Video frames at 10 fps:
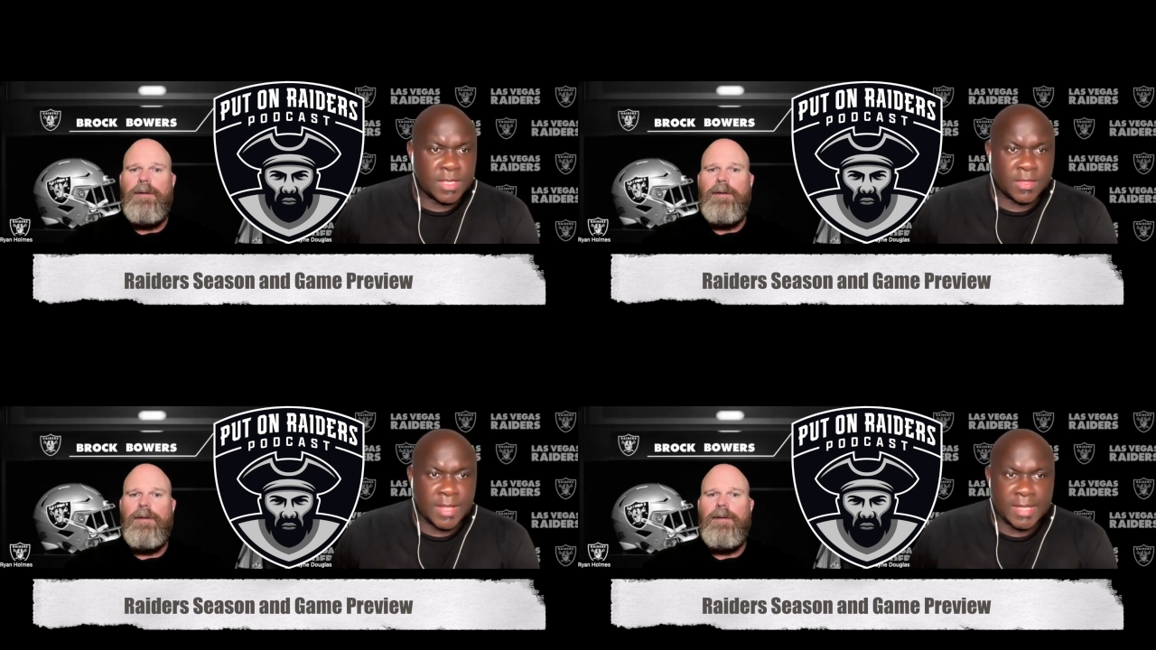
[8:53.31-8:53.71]

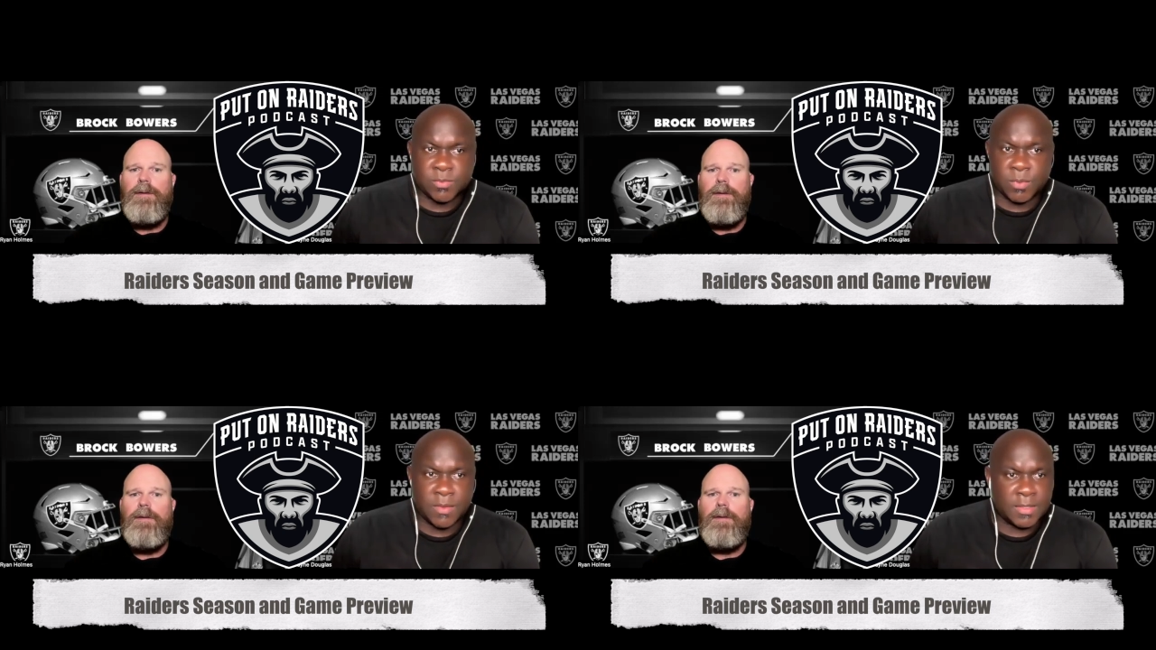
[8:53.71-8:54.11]
Speaker 1: I think that's
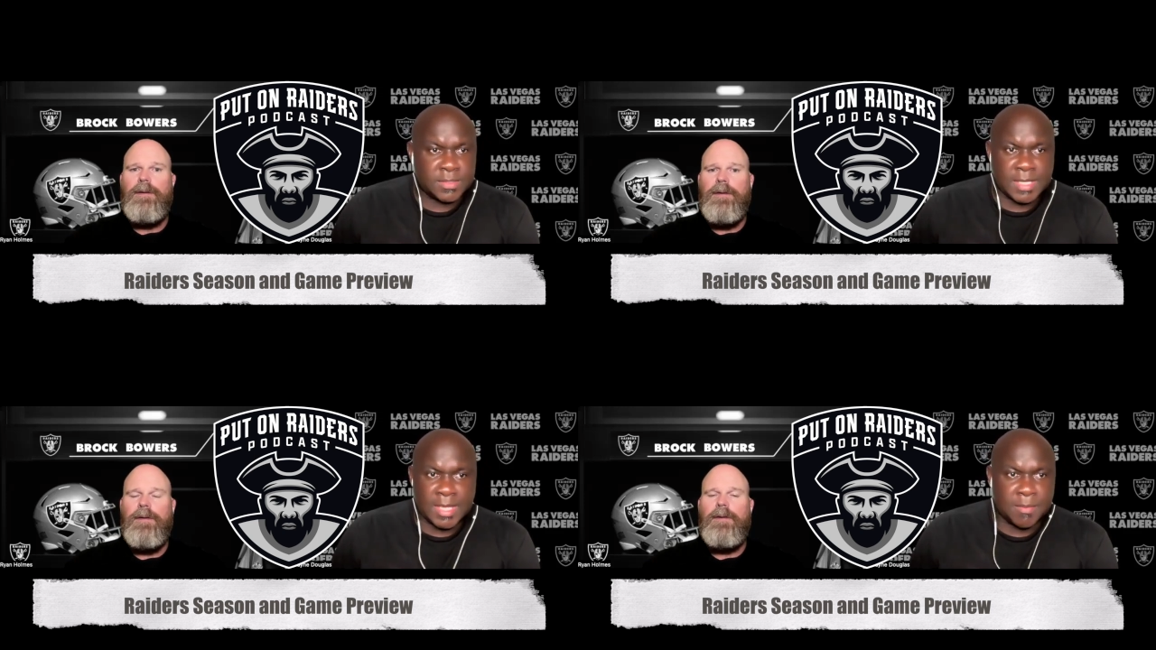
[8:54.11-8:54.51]
where this
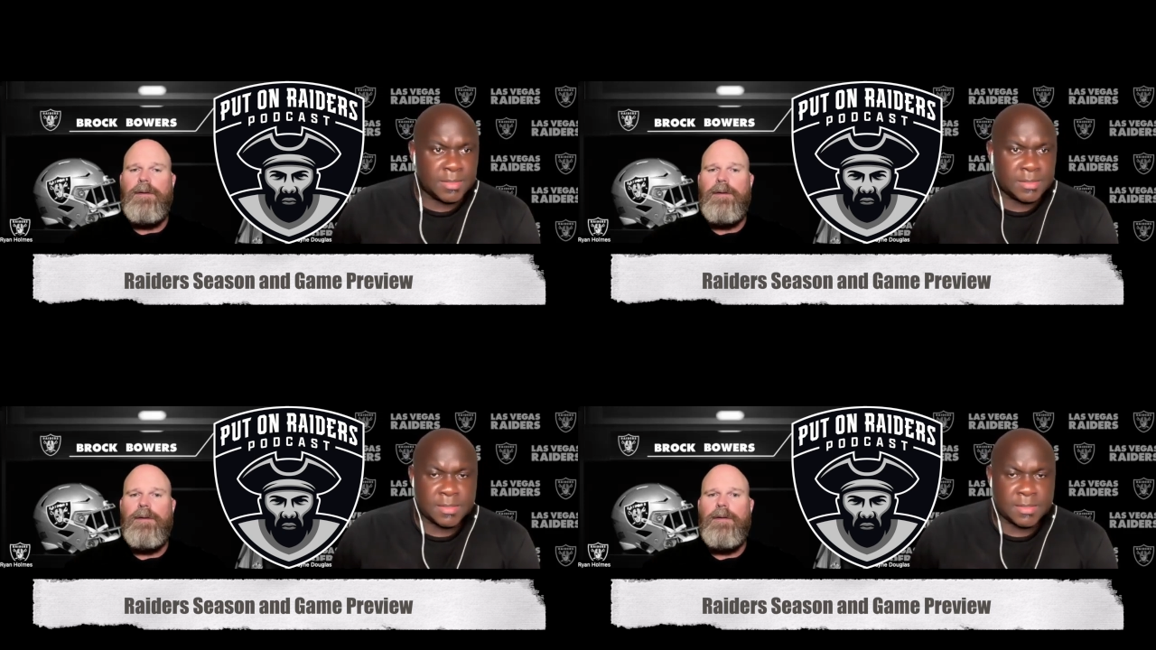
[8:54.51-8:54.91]
game
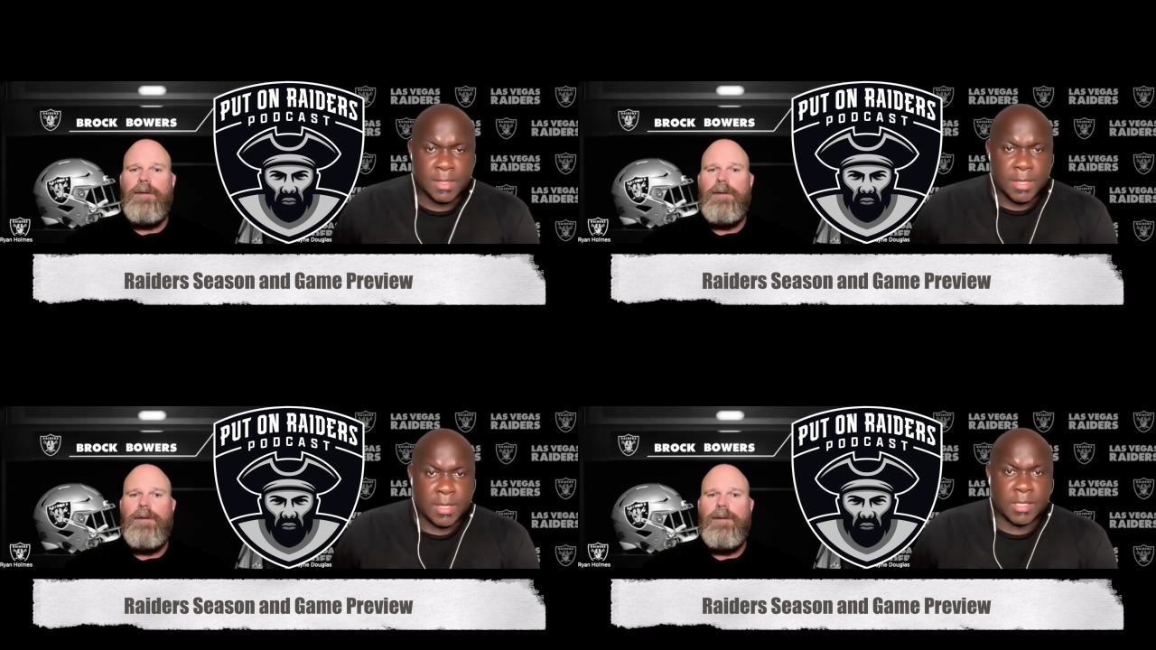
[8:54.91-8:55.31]
is
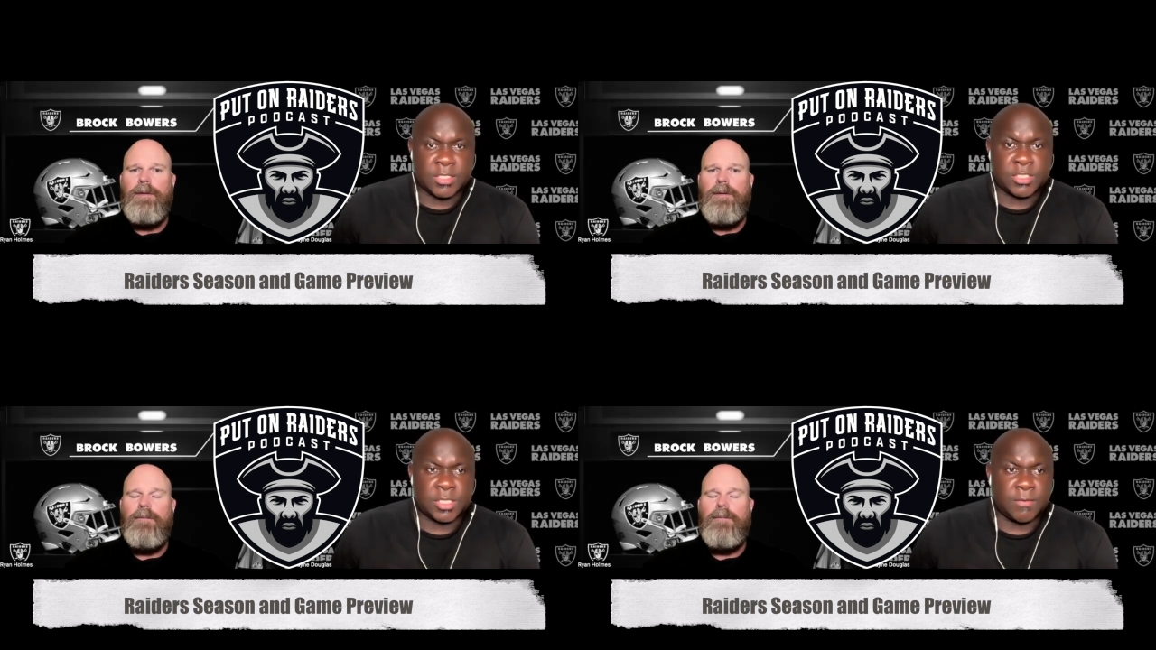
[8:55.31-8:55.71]
going to
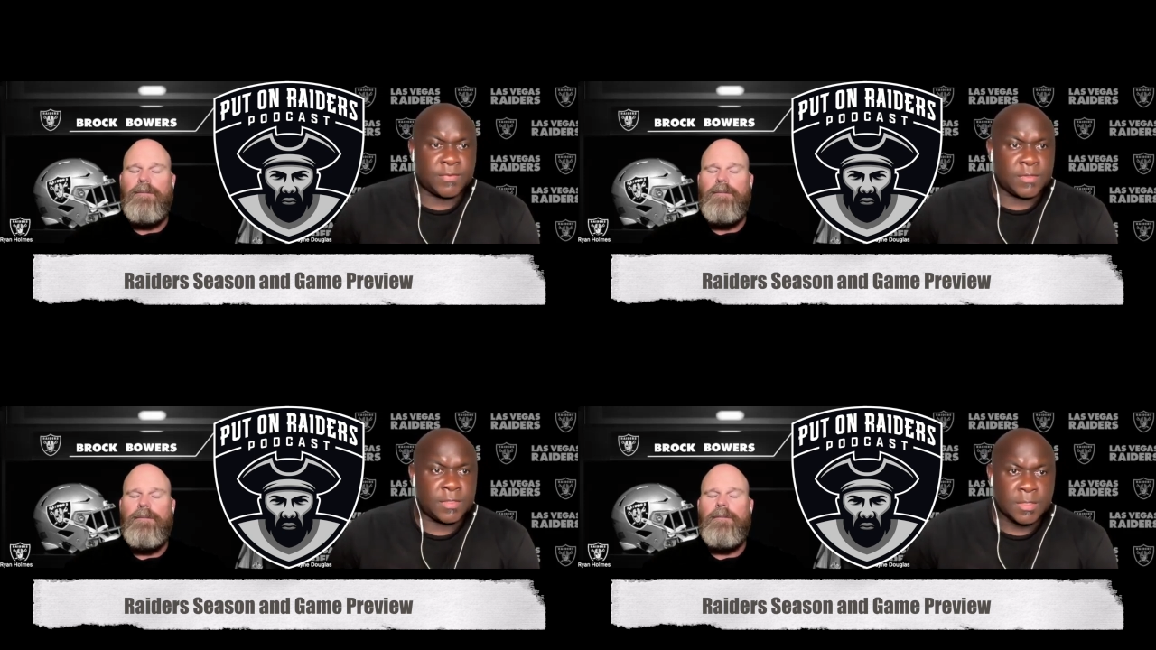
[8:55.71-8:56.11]

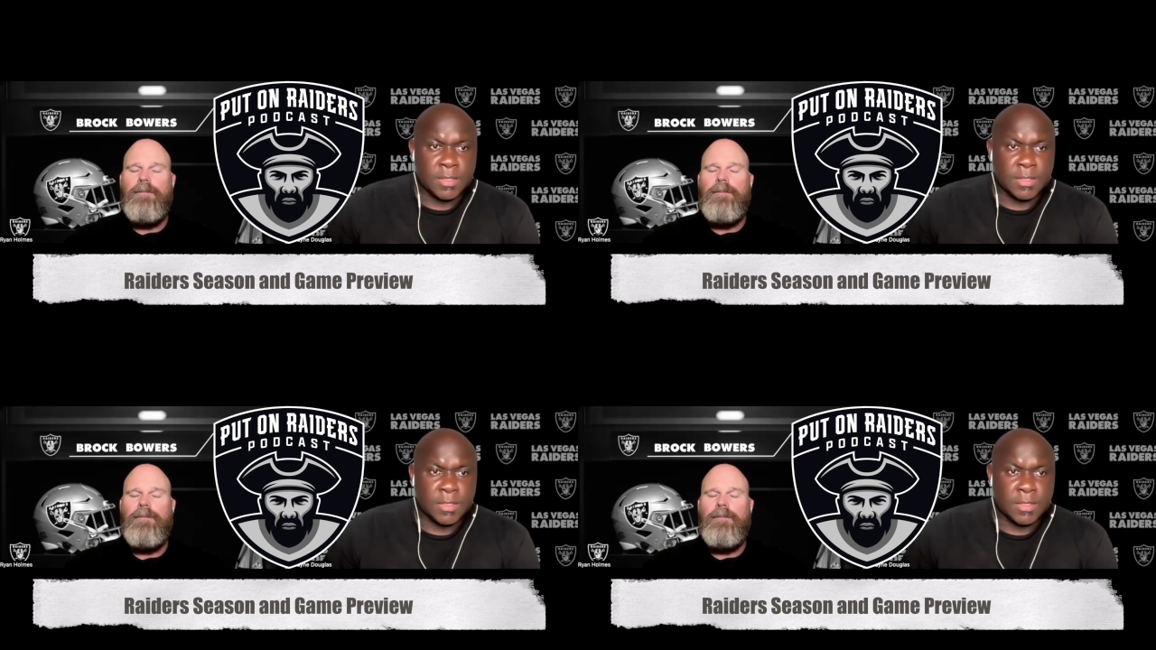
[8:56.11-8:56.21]
shift